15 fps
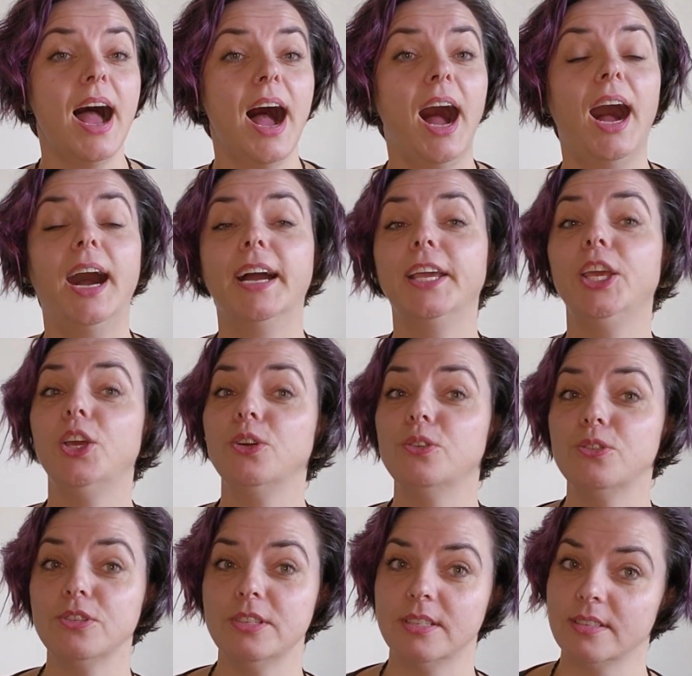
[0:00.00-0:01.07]
I
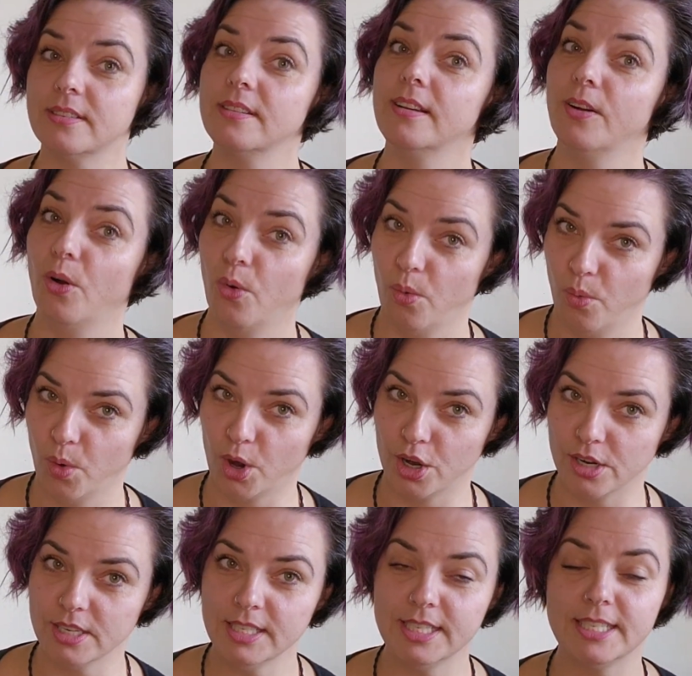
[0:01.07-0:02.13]
use
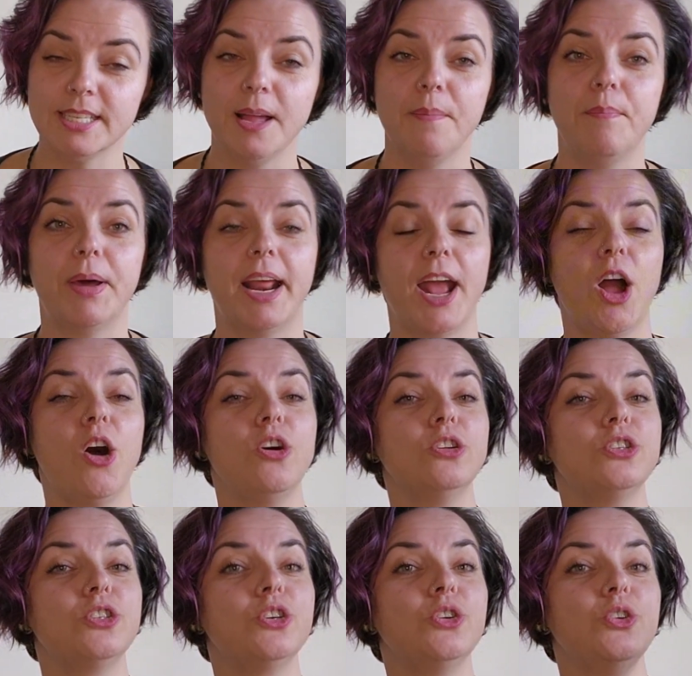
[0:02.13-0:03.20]
words, but I
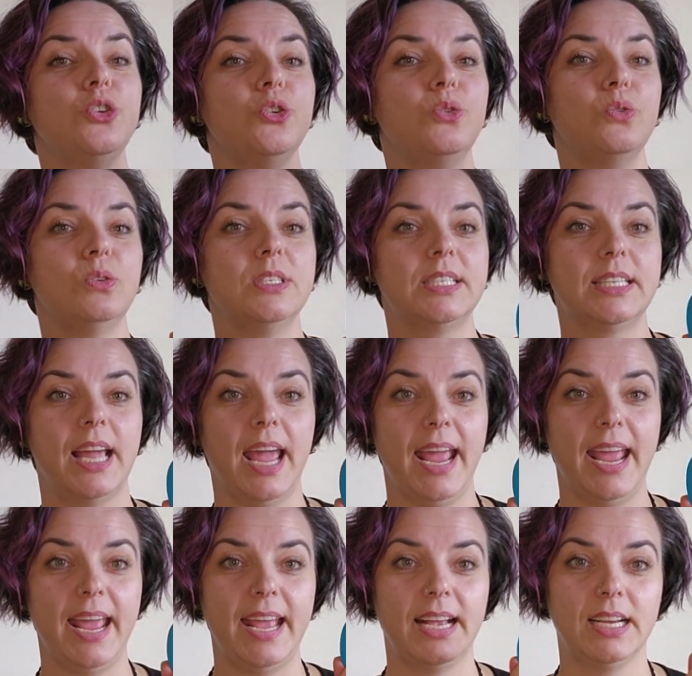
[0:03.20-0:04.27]
also use
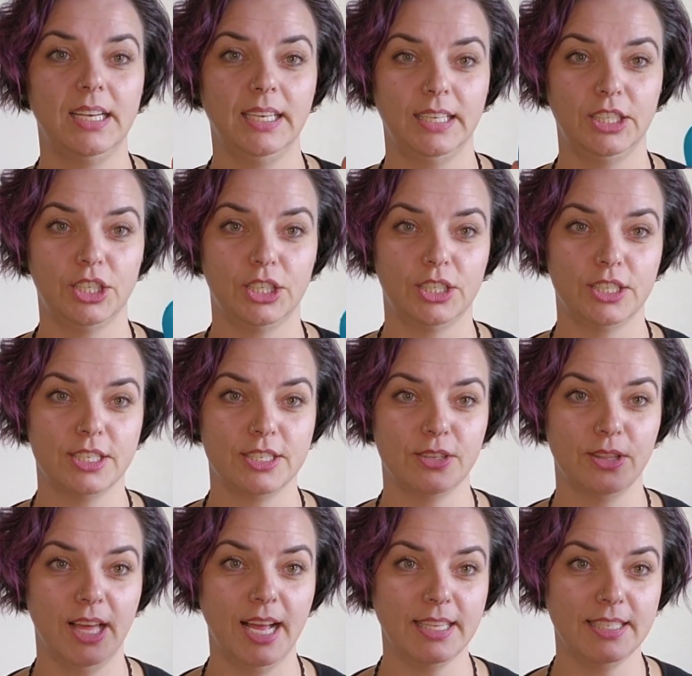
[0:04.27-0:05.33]
a clicker. So
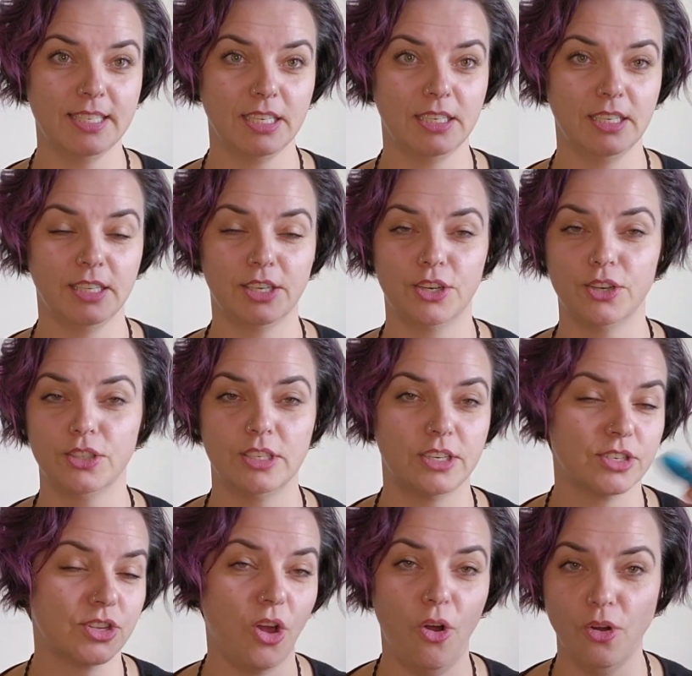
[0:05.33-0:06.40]
that's a clicker.
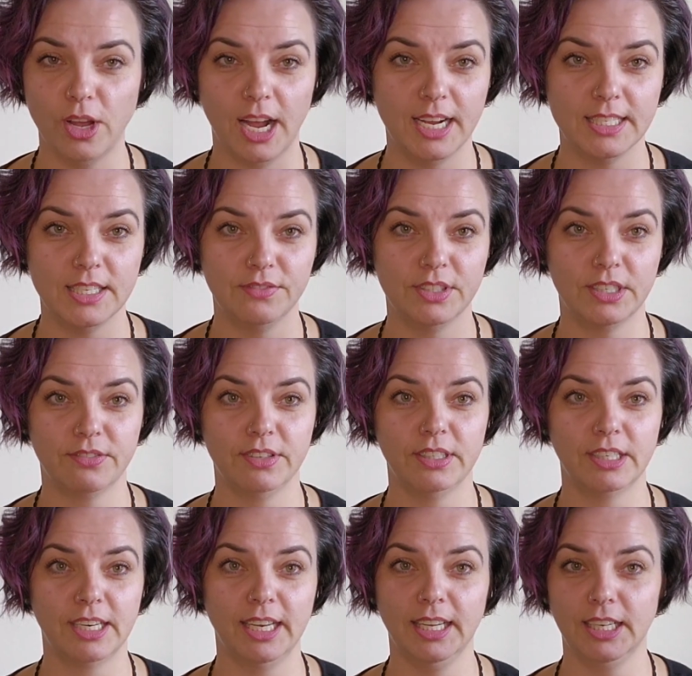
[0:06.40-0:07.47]
There's all kinds of
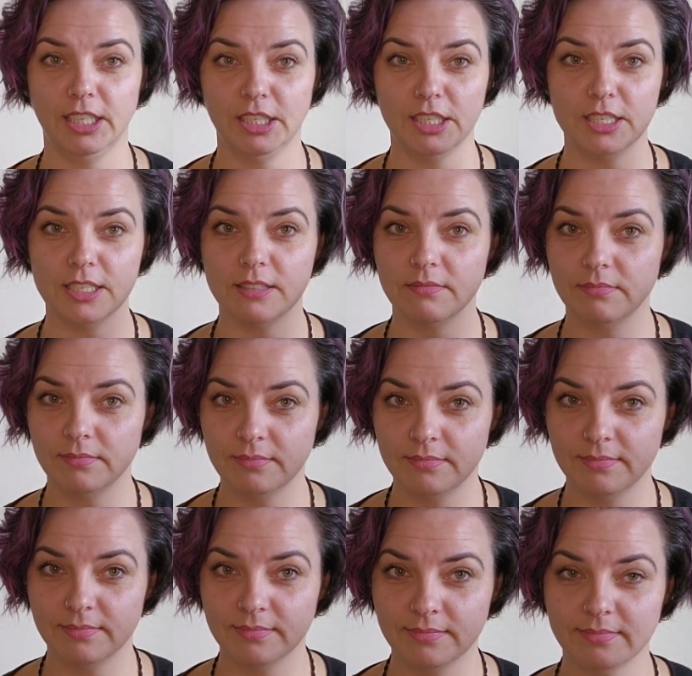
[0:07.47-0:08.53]
different clickers.
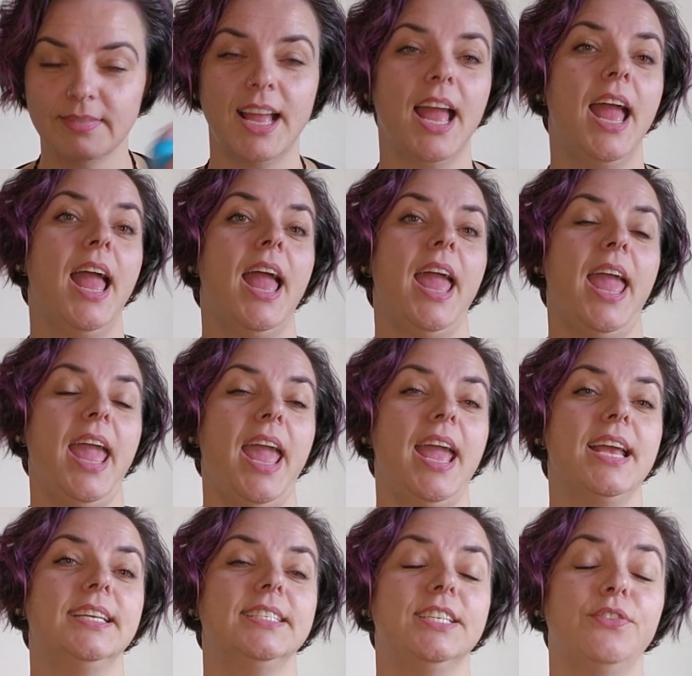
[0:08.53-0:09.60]

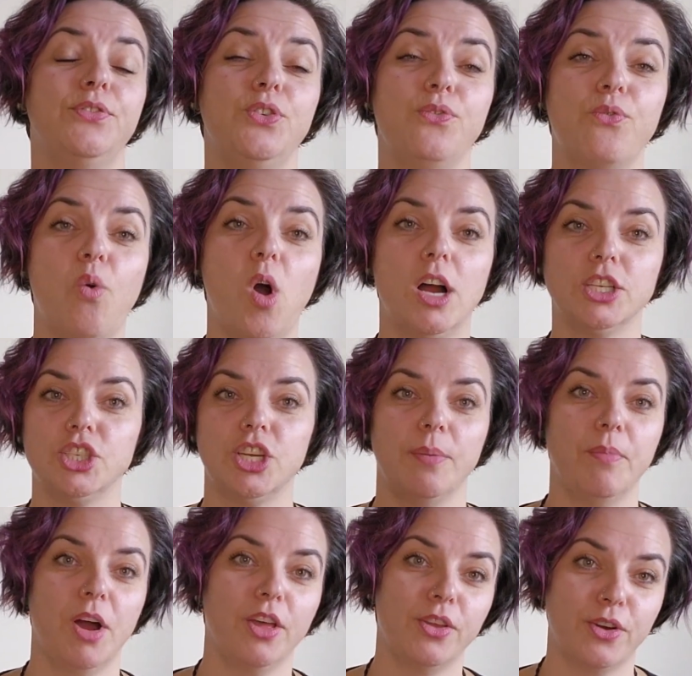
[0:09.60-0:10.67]
And if you've watched some
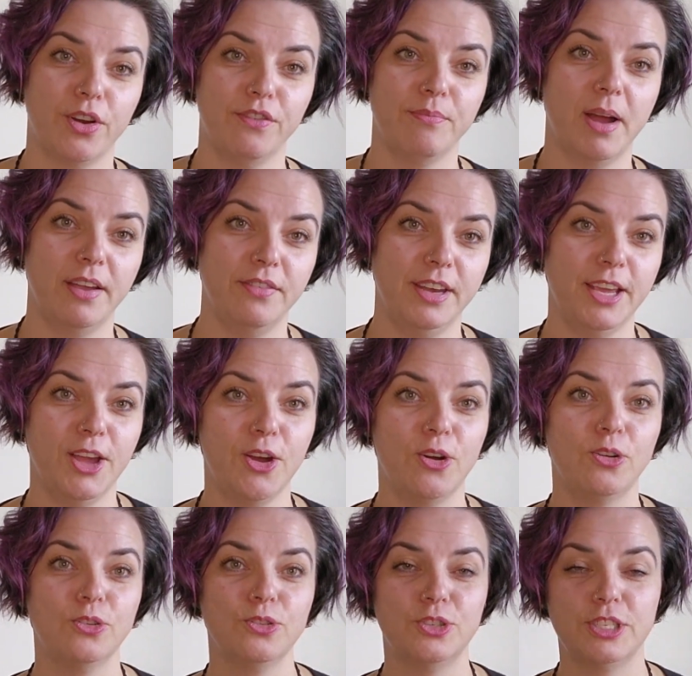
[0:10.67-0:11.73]
other of my
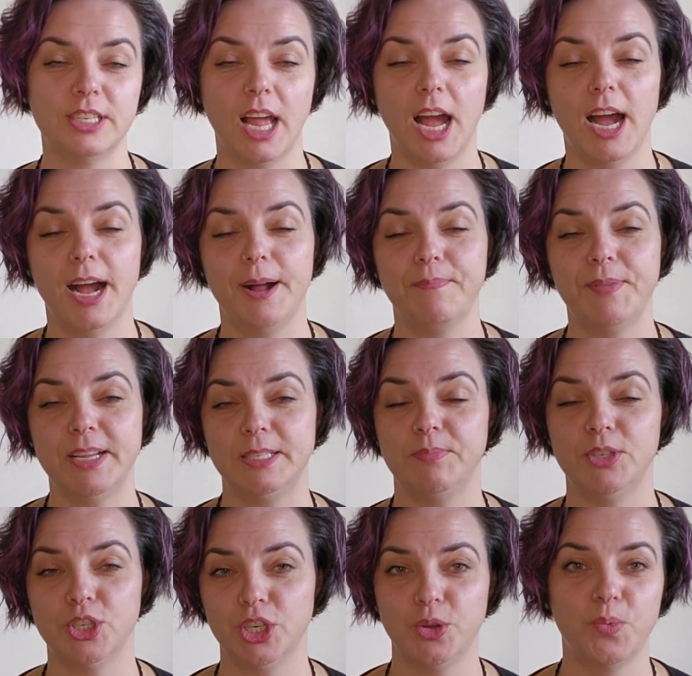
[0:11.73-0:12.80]
videos,
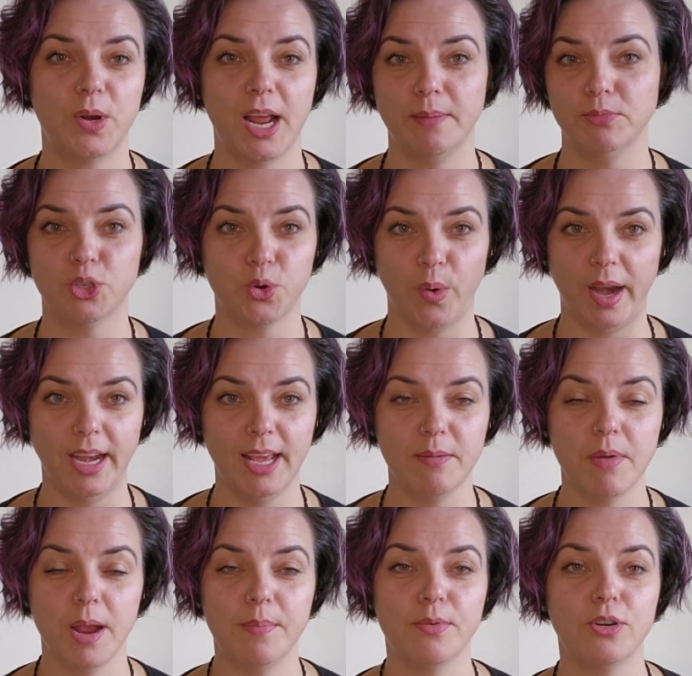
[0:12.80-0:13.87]
especially when I'm training
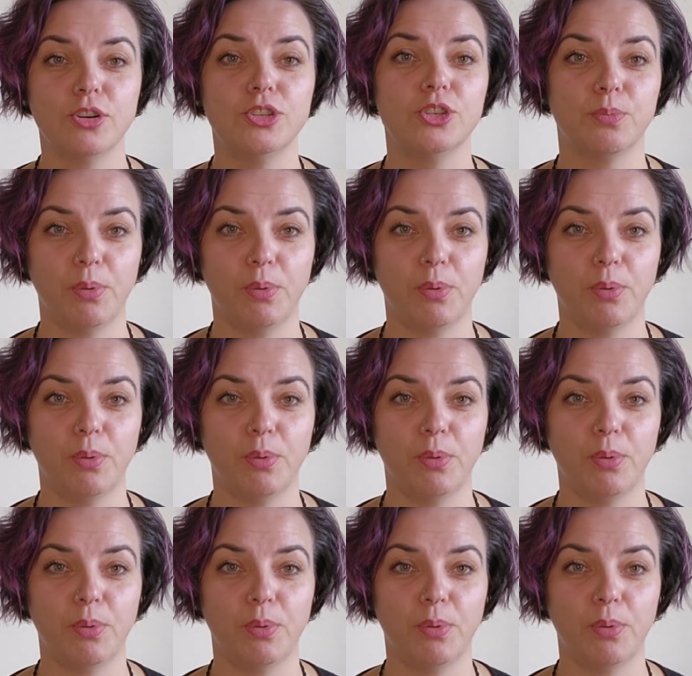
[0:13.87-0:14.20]
my birds, you